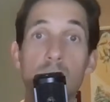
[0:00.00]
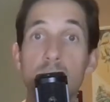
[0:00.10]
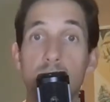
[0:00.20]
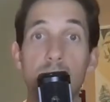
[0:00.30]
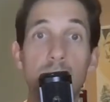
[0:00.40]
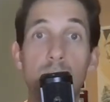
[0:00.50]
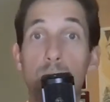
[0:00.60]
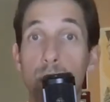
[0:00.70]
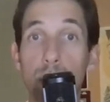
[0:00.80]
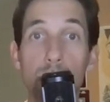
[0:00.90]
Suddenly
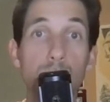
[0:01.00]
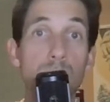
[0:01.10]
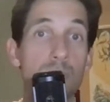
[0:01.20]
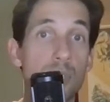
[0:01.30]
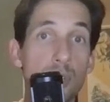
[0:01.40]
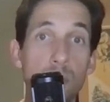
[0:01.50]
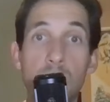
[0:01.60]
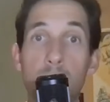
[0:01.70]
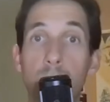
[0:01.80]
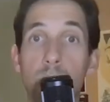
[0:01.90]
crews and certain
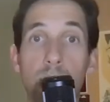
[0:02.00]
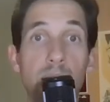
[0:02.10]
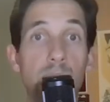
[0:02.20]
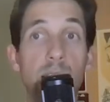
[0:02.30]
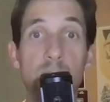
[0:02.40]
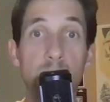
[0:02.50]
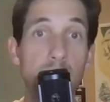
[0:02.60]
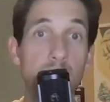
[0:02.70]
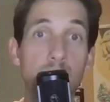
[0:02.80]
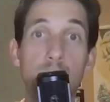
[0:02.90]
people are getting
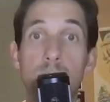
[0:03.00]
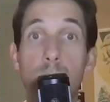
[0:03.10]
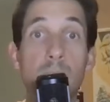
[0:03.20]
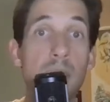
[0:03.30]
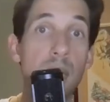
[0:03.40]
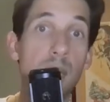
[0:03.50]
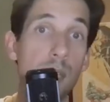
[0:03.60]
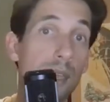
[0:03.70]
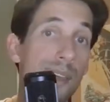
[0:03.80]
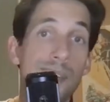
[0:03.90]
expected to pay,